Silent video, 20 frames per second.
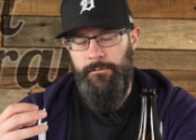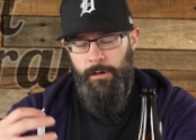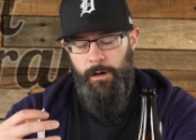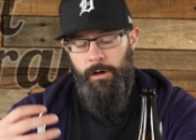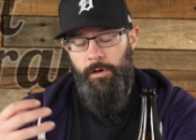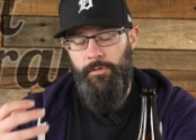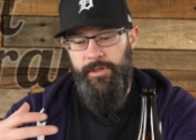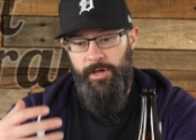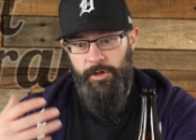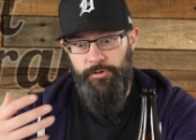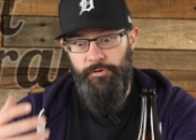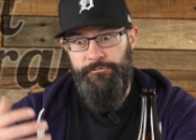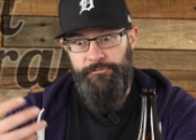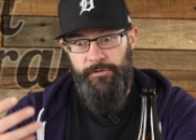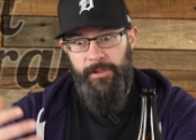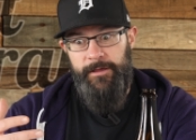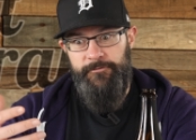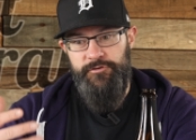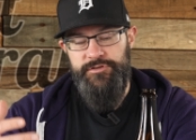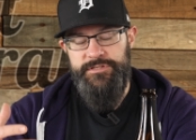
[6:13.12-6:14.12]
all the other
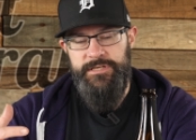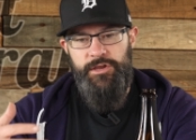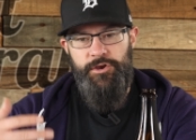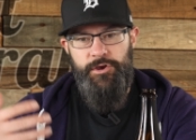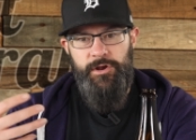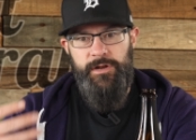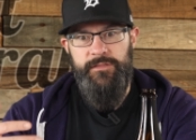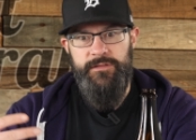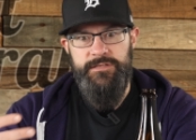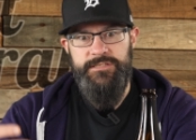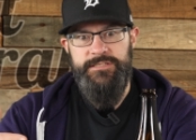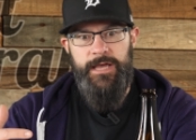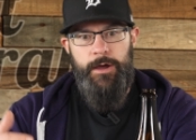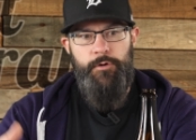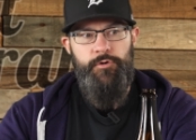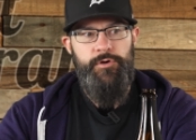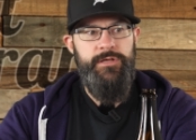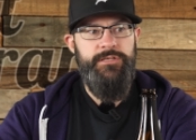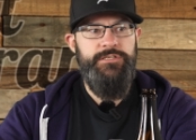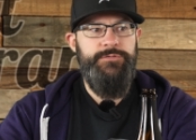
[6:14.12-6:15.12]
flavors that you're getting the
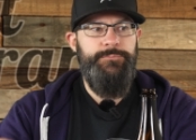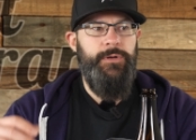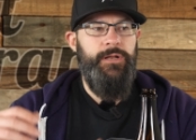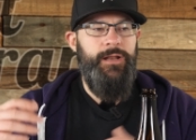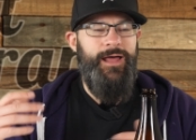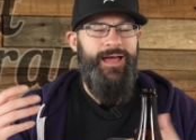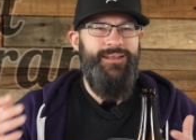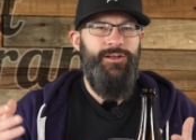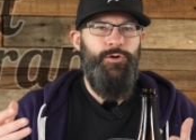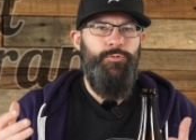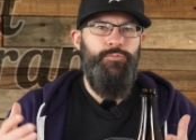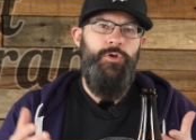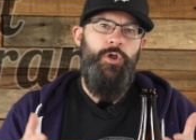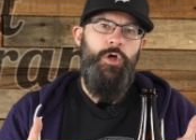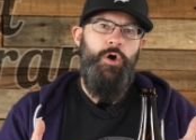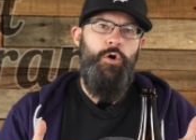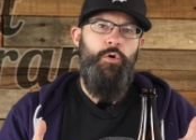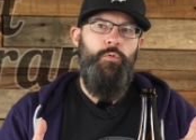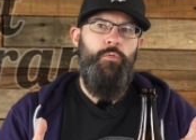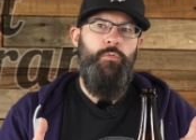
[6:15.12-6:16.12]
sourness, but I don't
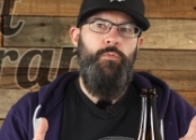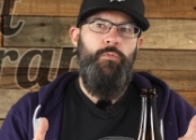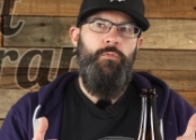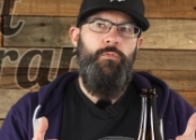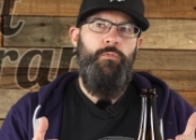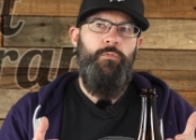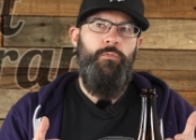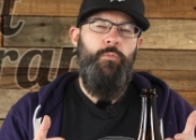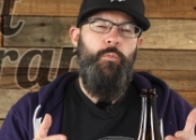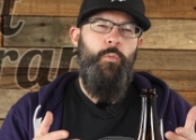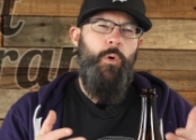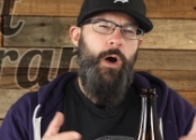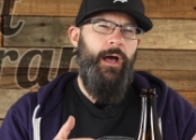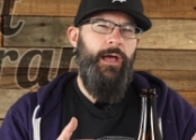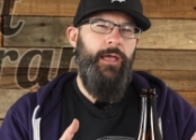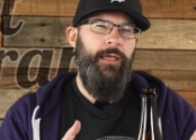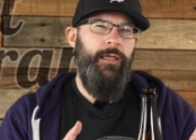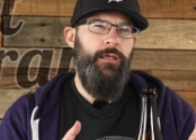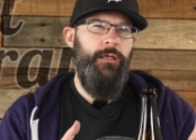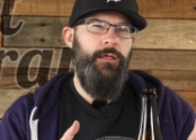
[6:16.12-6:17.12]
know
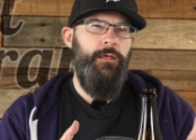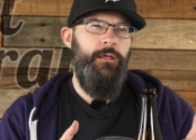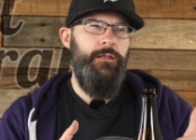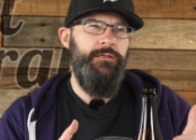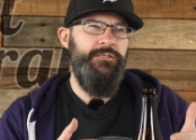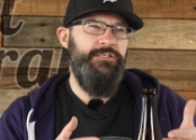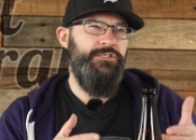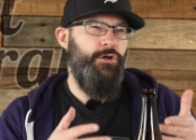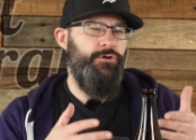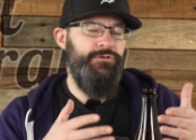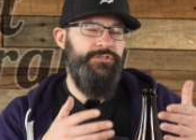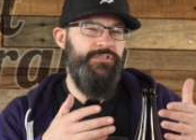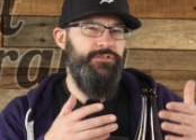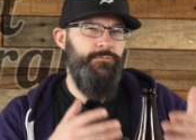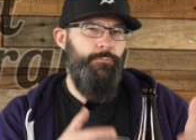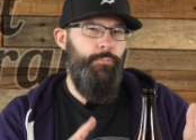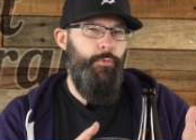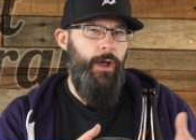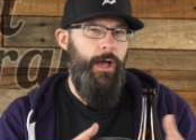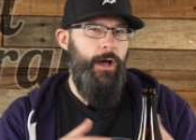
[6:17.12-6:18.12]
why it starts as
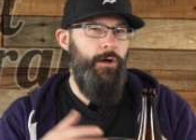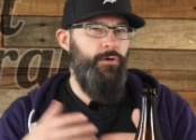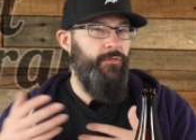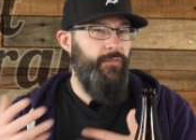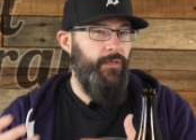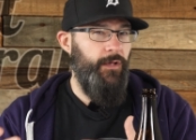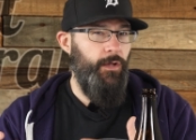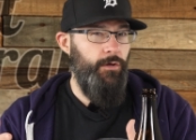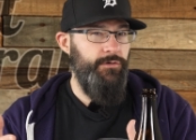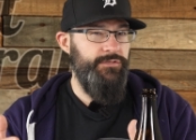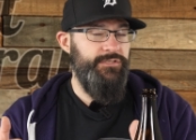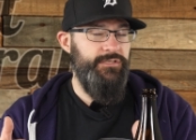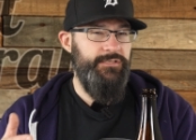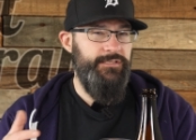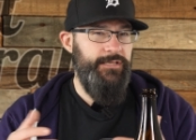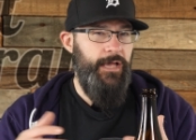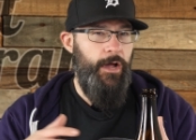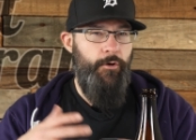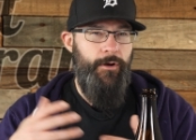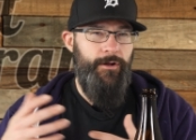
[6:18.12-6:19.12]
a brown and then goes to
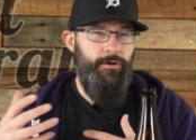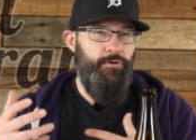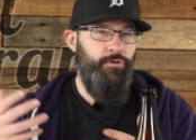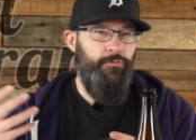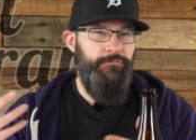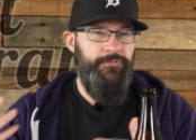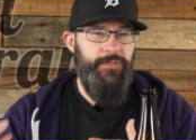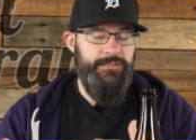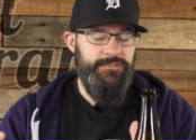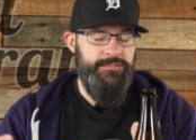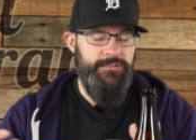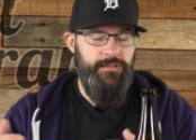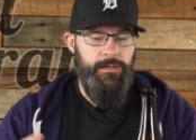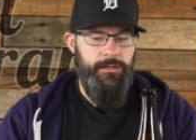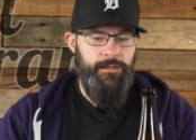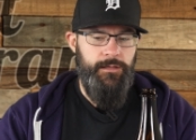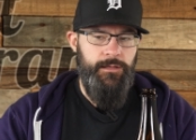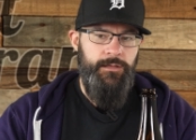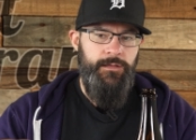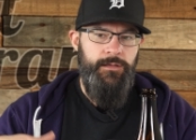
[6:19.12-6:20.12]
sour. I don't know if that's
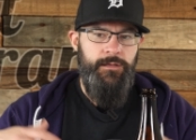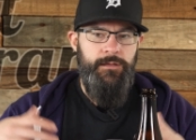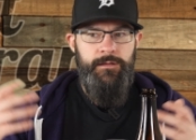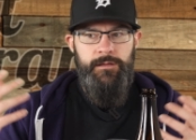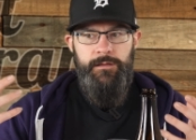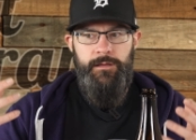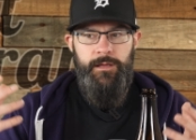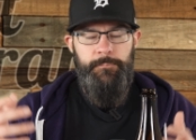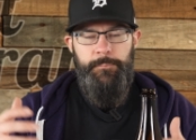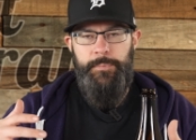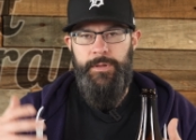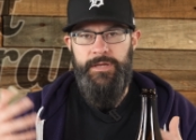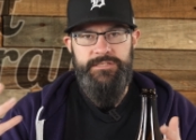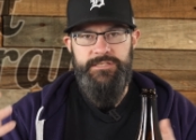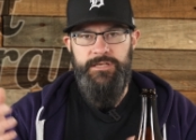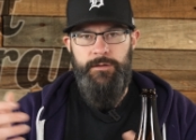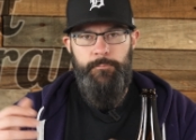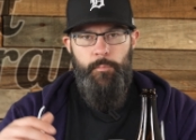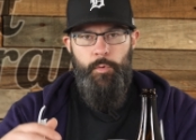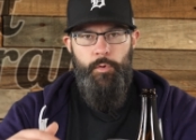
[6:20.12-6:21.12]
like it
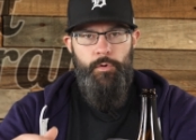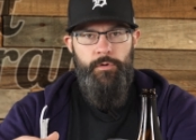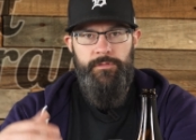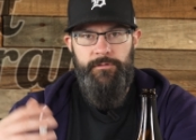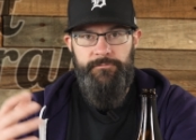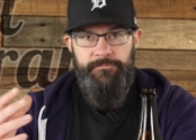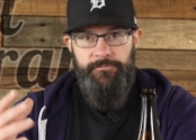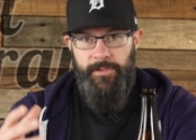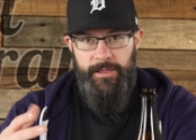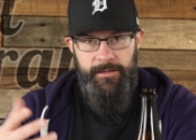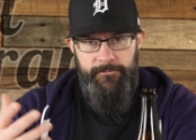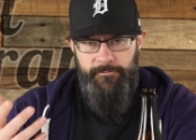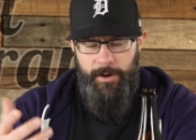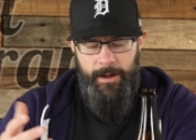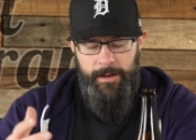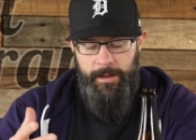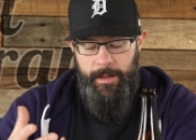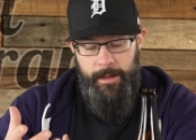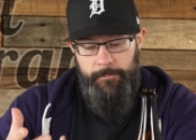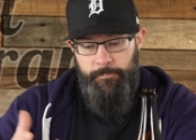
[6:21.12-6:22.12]
picks up more of the
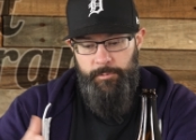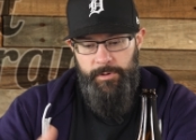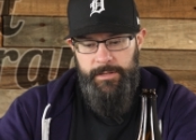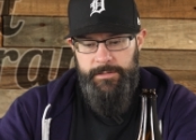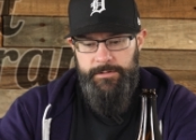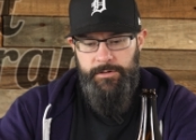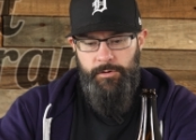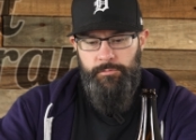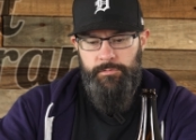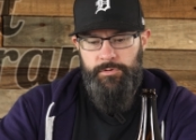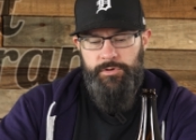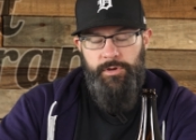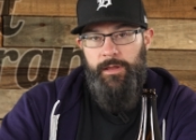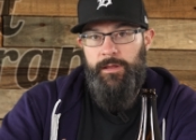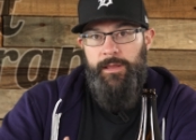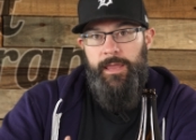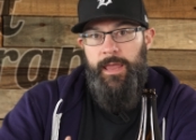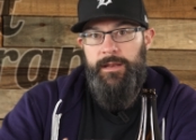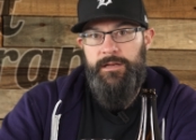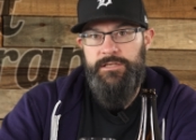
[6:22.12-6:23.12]
flavor. I, I really don't
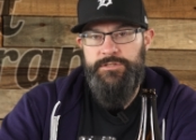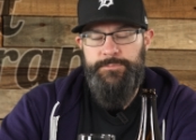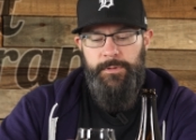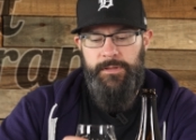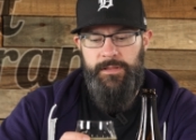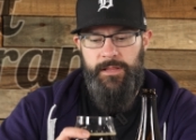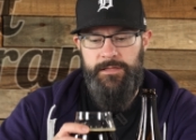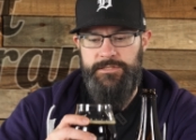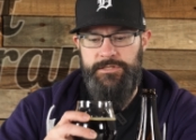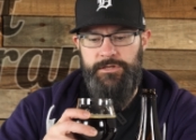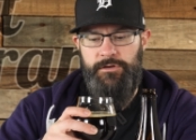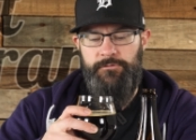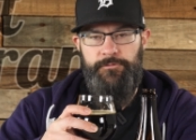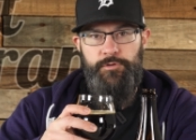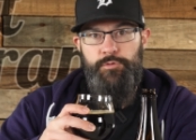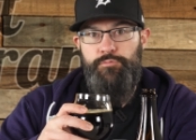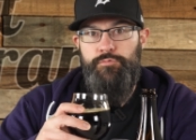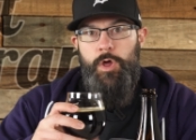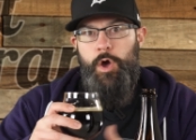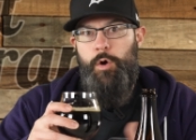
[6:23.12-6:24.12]
can't explain that to you. If
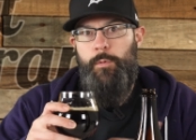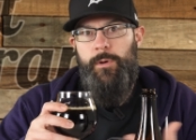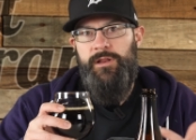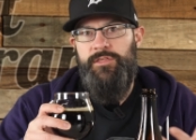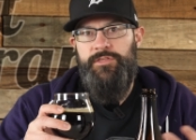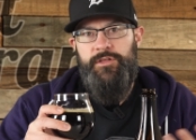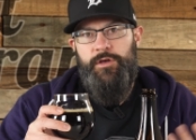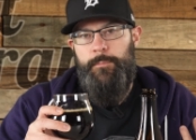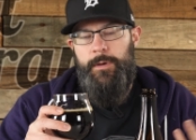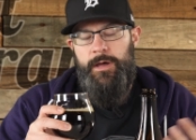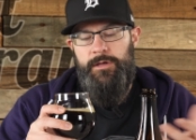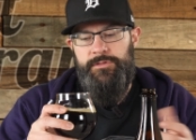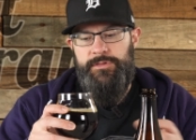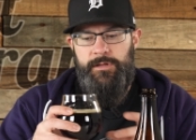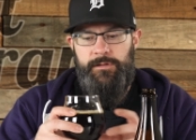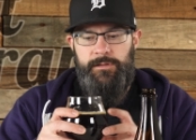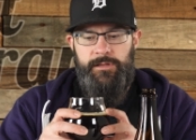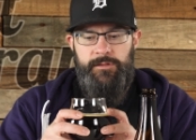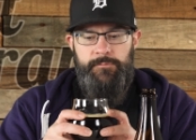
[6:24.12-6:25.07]
you know anything about that,